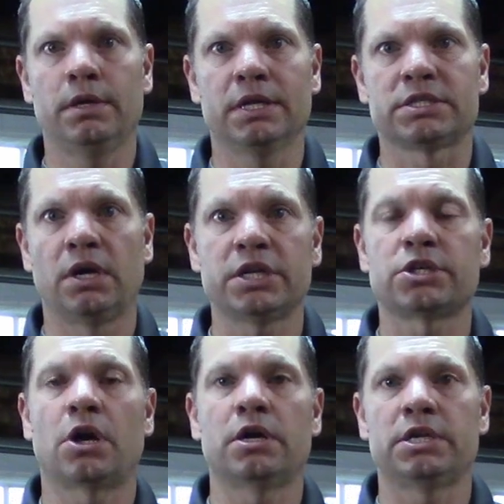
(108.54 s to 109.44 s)
it's not as
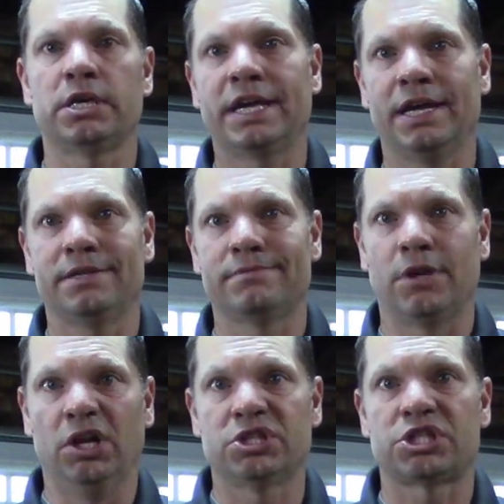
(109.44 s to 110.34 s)
hard to get
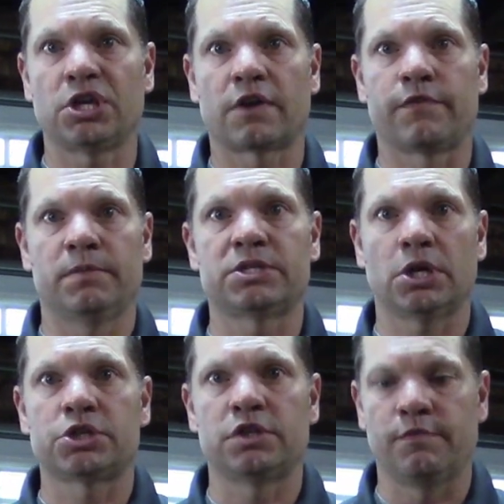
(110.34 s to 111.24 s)
unstuck from the
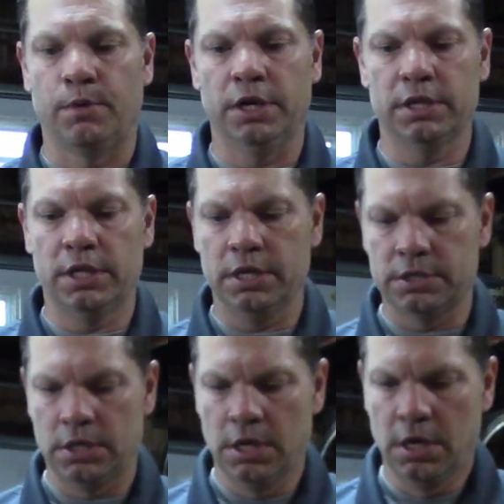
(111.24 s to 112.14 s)
suction of mud and
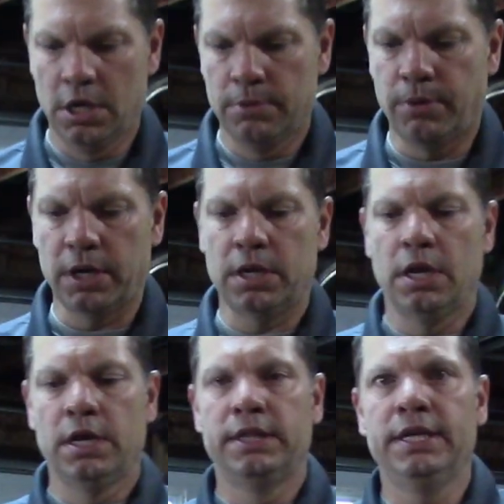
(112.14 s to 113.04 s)
things. But
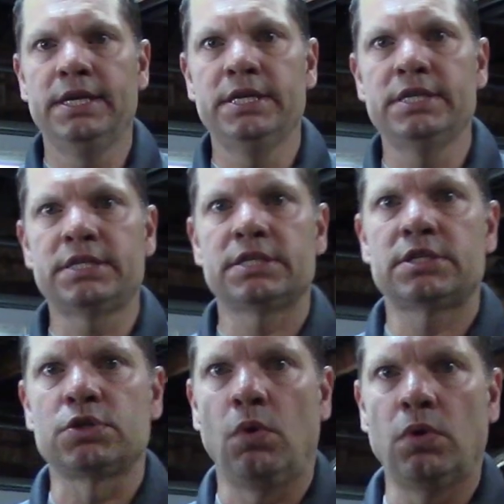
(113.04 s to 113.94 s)
these
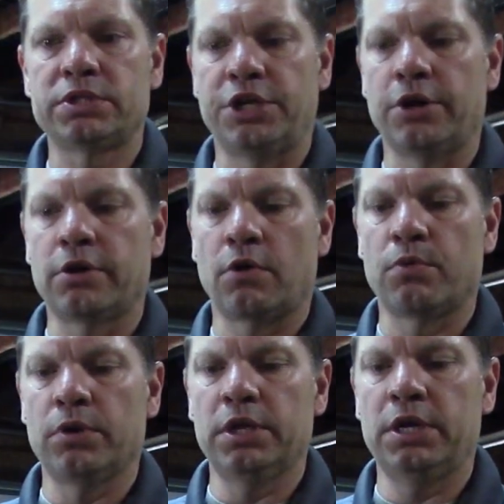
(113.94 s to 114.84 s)
soles here are
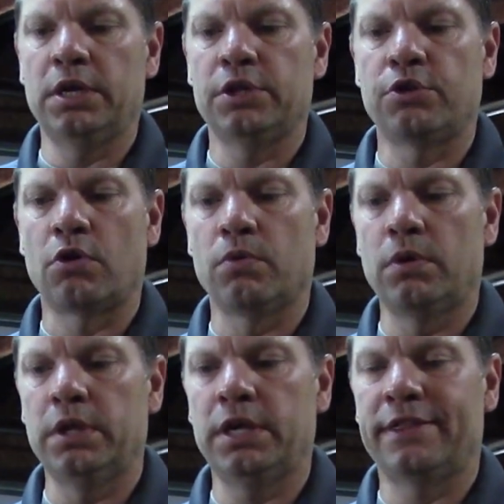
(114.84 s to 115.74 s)
really
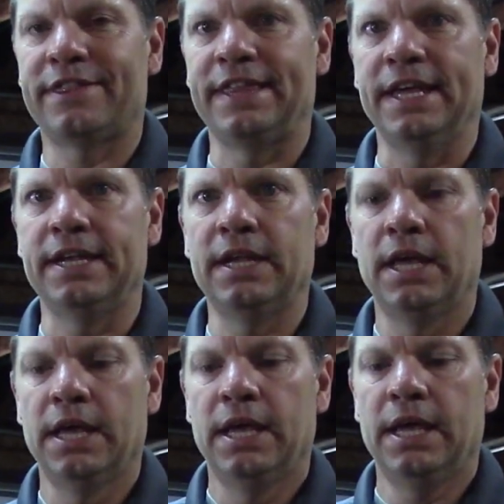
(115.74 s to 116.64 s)
thin,
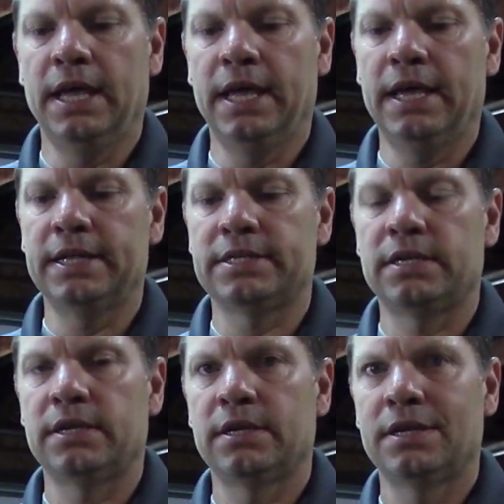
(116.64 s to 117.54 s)
and
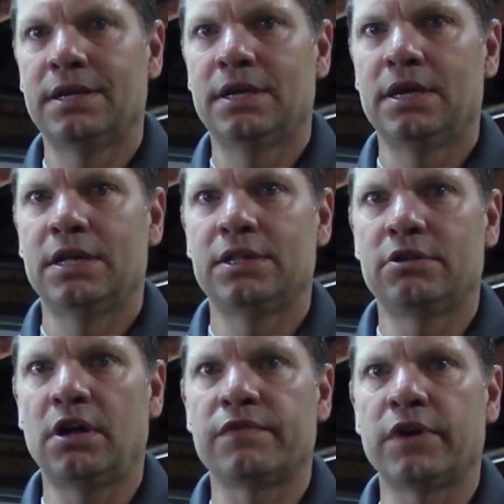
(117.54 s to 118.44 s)
they're not